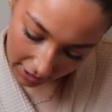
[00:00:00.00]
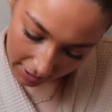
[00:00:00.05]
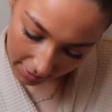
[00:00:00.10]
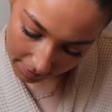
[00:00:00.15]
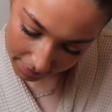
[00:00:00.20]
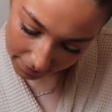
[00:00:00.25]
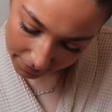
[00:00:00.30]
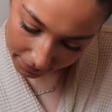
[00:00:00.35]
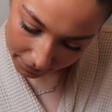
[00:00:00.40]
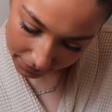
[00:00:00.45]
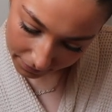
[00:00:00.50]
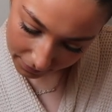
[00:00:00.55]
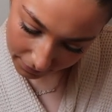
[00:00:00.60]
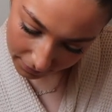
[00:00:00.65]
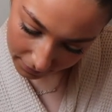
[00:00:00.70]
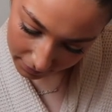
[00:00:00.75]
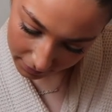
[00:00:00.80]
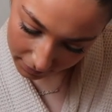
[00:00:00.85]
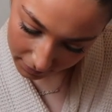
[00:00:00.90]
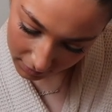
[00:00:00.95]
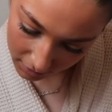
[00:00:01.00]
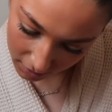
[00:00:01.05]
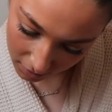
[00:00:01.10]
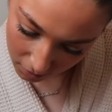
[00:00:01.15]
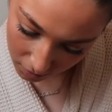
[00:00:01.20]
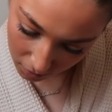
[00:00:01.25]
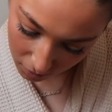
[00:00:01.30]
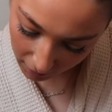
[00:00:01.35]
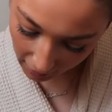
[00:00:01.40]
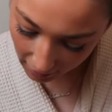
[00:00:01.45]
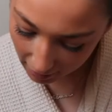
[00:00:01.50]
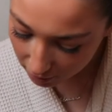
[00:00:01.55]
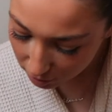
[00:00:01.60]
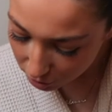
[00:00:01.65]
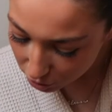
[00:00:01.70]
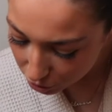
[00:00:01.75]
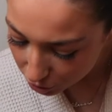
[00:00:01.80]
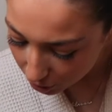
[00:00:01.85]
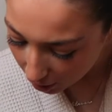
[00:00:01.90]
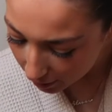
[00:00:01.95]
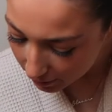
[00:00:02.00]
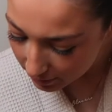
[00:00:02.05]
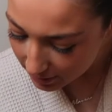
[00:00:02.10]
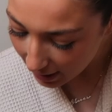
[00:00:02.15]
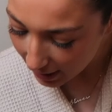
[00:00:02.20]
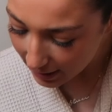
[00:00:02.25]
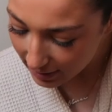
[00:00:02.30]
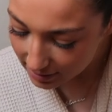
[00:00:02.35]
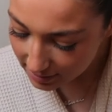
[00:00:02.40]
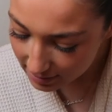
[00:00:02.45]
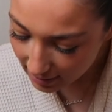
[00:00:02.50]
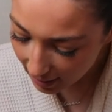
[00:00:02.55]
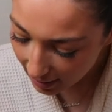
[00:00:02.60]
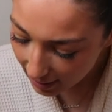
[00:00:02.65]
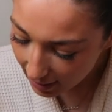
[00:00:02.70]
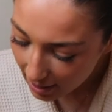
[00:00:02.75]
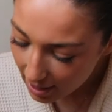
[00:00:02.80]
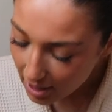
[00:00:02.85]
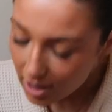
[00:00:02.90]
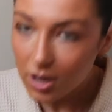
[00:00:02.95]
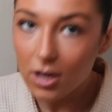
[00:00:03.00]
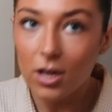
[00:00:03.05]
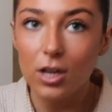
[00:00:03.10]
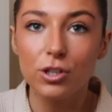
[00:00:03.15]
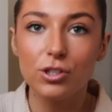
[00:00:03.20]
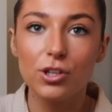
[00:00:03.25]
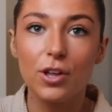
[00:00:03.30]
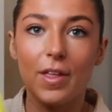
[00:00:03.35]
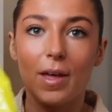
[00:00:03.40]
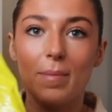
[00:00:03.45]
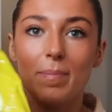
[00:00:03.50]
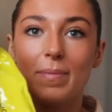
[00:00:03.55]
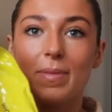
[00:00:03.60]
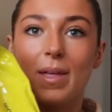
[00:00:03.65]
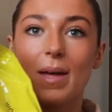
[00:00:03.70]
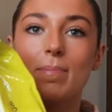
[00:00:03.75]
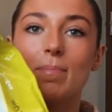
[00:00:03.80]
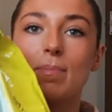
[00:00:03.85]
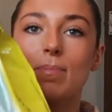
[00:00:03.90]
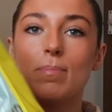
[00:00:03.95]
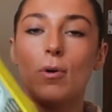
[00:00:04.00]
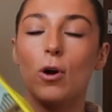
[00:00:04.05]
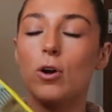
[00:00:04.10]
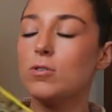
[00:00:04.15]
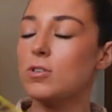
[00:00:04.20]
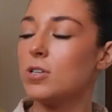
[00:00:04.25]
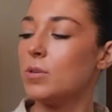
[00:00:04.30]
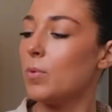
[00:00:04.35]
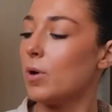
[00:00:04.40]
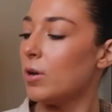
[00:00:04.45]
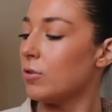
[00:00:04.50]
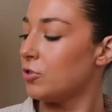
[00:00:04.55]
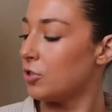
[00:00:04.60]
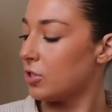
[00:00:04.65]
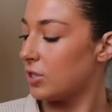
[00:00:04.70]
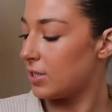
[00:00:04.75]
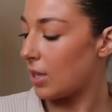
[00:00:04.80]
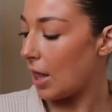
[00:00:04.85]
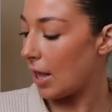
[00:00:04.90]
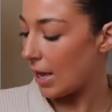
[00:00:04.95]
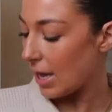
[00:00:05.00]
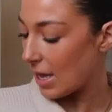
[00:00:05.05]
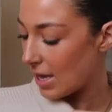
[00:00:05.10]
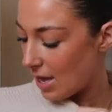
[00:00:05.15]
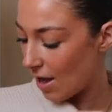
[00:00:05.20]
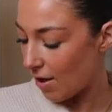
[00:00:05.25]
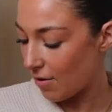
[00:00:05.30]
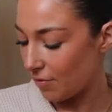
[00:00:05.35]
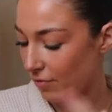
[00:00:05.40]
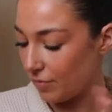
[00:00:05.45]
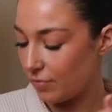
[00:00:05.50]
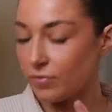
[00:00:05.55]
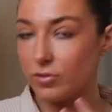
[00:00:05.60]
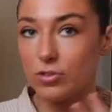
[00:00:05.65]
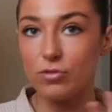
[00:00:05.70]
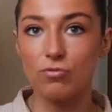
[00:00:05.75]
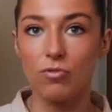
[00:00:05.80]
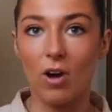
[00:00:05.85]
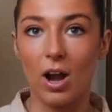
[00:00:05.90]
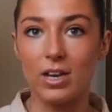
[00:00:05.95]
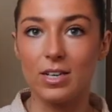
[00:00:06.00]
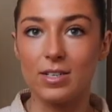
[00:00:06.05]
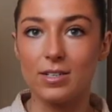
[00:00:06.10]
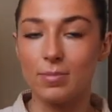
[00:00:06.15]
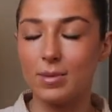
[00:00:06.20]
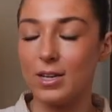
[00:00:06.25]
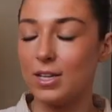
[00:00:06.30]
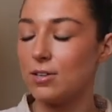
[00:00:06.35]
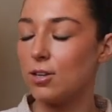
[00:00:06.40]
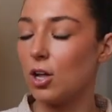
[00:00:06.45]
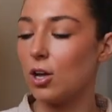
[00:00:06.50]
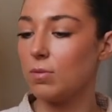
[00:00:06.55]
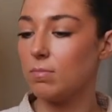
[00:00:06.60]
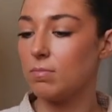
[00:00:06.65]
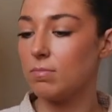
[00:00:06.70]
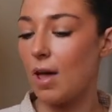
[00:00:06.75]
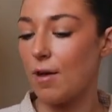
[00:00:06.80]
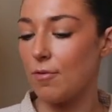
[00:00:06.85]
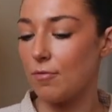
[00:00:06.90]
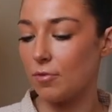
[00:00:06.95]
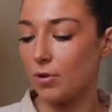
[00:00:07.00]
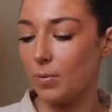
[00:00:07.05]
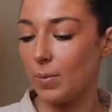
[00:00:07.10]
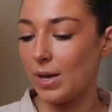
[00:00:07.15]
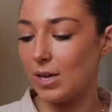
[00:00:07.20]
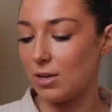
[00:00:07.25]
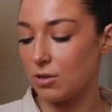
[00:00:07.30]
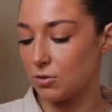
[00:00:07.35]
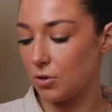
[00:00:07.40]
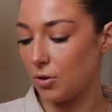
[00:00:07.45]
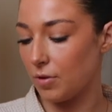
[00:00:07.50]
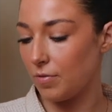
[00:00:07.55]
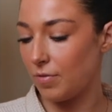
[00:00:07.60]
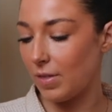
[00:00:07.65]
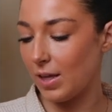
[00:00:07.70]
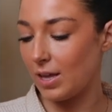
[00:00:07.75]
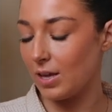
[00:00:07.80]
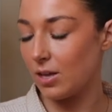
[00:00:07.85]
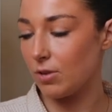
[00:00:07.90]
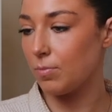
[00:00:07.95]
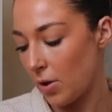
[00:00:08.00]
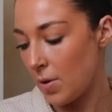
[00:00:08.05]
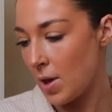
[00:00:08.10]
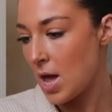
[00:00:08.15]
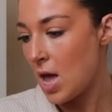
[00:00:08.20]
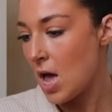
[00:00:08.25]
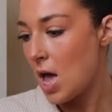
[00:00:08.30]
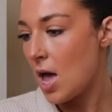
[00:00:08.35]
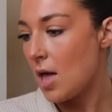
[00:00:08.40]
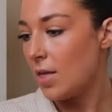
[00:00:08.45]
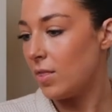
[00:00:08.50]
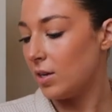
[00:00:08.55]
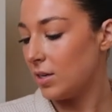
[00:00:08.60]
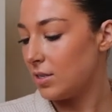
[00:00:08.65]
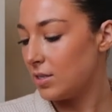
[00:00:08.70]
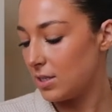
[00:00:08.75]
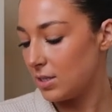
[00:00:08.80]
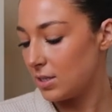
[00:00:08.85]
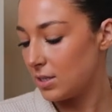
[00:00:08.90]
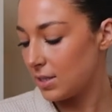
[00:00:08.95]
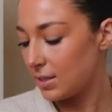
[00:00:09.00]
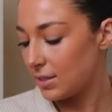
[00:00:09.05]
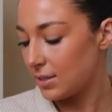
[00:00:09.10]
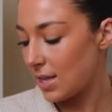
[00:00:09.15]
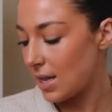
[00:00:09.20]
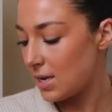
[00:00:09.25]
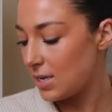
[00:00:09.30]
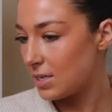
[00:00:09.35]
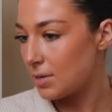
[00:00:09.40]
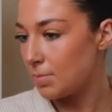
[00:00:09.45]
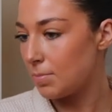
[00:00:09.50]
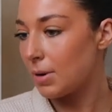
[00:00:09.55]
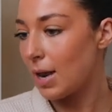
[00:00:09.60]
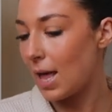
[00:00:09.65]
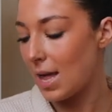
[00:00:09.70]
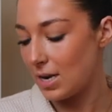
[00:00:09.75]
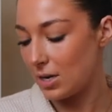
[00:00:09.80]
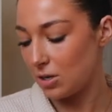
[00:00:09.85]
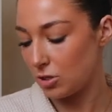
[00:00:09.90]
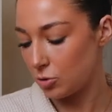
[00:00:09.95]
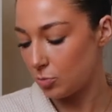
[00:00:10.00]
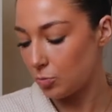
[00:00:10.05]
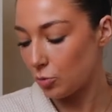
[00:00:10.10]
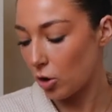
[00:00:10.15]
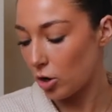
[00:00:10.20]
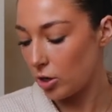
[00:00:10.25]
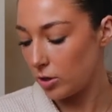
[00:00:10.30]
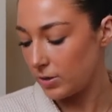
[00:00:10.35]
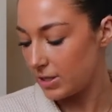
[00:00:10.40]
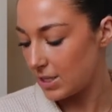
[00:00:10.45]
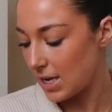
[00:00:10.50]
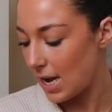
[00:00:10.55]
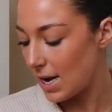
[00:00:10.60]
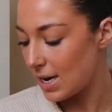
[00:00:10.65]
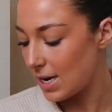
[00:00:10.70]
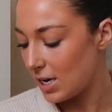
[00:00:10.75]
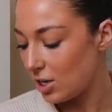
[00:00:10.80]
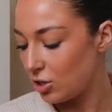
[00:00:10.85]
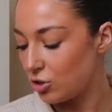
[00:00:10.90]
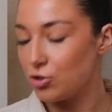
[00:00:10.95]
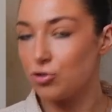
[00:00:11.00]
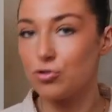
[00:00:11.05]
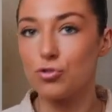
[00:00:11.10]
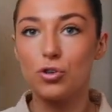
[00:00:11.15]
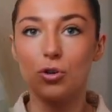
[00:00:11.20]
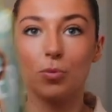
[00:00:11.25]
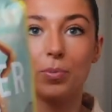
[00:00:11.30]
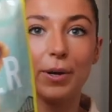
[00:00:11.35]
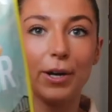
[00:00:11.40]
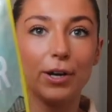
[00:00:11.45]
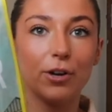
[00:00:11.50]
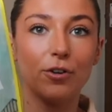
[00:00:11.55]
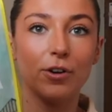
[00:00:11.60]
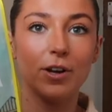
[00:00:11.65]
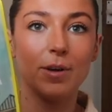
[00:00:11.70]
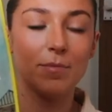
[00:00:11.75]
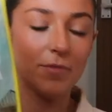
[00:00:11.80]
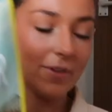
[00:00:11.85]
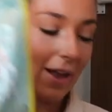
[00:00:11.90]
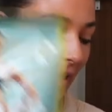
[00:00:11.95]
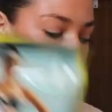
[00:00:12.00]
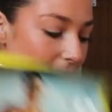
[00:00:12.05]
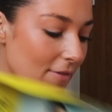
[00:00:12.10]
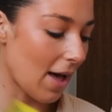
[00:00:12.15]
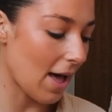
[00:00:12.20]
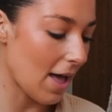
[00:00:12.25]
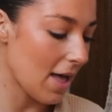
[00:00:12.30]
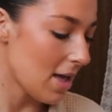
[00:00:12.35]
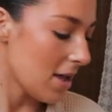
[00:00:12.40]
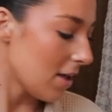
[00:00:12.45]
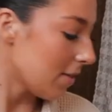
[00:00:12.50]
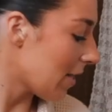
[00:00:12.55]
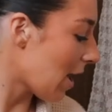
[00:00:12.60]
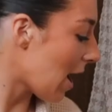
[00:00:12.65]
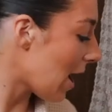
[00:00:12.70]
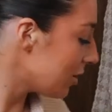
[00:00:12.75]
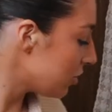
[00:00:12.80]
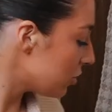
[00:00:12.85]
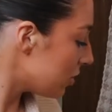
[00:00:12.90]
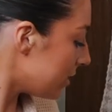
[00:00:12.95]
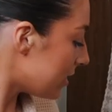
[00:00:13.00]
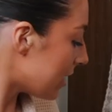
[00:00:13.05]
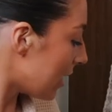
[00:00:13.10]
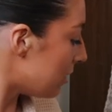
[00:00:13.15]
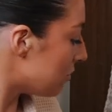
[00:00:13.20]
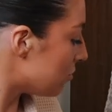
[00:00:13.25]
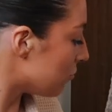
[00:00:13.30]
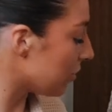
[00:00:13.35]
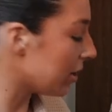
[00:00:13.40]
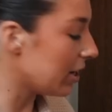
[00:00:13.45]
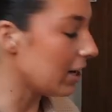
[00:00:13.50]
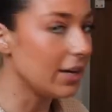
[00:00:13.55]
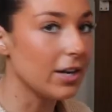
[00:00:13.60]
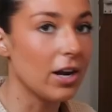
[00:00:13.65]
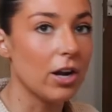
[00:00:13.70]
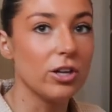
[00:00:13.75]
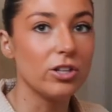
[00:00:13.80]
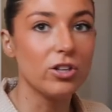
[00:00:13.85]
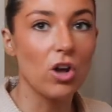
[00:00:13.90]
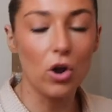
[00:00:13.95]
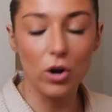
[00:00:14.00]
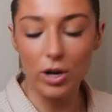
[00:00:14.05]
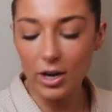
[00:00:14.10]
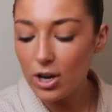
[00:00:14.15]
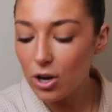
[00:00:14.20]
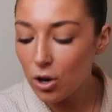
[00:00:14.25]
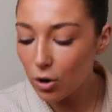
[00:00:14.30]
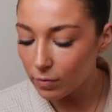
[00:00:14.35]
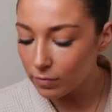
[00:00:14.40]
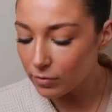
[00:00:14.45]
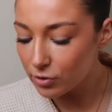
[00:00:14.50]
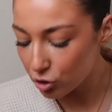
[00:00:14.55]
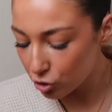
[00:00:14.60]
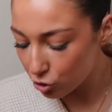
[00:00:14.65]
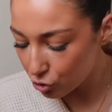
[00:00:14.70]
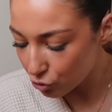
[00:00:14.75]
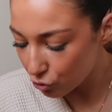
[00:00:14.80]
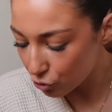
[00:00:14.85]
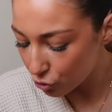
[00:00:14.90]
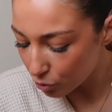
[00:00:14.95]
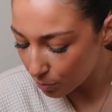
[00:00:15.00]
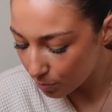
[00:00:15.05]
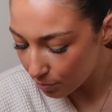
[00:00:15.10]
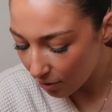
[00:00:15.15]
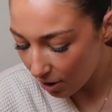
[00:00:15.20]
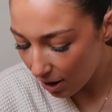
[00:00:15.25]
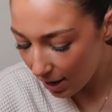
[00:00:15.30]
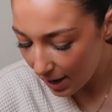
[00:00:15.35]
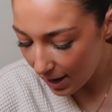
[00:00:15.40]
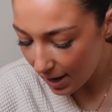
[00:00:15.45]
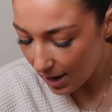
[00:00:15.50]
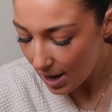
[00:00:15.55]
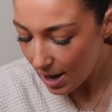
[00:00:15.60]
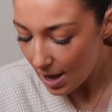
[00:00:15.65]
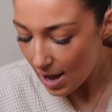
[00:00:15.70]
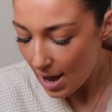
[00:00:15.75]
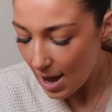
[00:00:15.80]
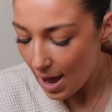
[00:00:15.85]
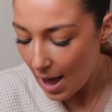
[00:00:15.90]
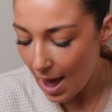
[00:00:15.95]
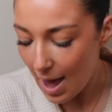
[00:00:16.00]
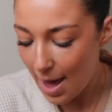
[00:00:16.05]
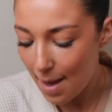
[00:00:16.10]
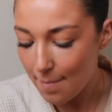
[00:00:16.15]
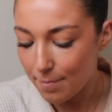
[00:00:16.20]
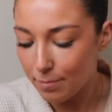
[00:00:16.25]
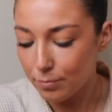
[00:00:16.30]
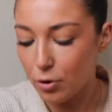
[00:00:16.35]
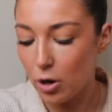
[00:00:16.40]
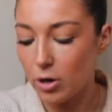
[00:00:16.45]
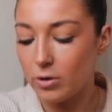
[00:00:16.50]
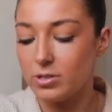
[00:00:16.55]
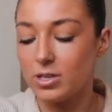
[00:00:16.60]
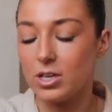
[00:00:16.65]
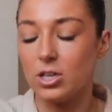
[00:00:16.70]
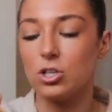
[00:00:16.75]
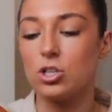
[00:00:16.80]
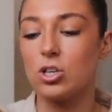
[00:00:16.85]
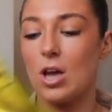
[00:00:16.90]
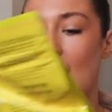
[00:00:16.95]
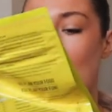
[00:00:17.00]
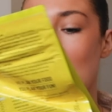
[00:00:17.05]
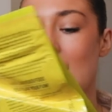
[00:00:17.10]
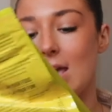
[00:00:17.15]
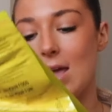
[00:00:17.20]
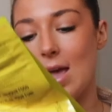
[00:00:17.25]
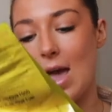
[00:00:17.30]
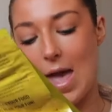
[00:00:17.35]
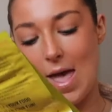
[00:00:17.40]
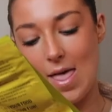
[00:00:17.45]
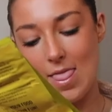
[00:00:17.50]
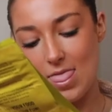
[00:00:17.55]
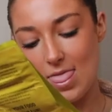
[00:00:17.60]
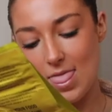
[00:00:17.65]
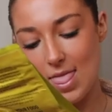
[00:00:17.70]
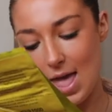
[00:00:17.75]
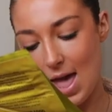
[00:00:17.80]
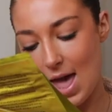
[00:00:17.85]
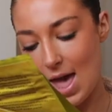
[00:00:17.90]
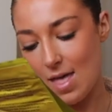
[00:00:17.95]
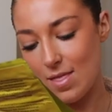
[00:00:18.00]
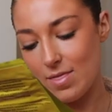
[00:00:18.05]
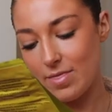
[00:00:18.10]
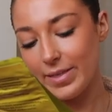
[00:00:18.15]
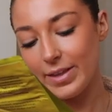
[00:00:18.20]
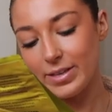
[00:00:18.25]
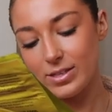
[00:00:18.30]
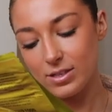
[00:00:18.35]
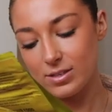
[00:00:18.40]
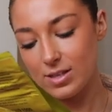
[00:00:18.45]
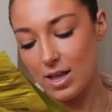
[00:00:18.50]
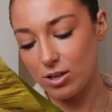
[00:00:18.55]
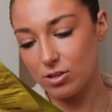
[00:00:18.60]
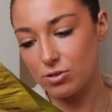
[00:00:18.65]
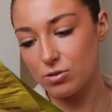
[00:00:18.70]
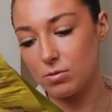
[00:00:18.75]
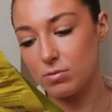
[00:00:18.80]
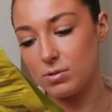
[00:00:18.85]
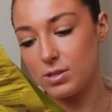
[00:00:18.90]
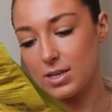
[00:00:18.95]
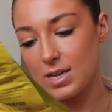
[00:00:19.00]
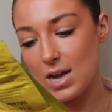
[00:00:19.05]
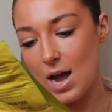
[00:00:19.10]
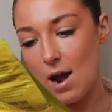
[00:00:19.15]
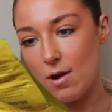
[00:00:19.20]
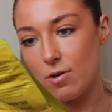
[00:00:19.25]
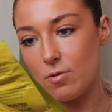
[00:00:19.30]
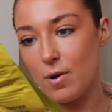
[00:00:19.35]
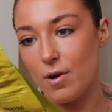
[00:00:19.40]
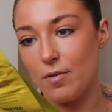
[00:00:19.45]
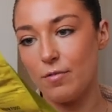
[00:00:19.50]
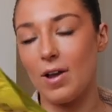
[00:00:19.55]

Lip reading: cream. Oh, that looks so tasty. So they protein will just like gift randomly like every week sort of thing. So this is the Slender Blend protein, and it's strawberry and cream flavour. That actually sounds really nice. Ollie loves a strawberry protein shake. And then this is their salted caramel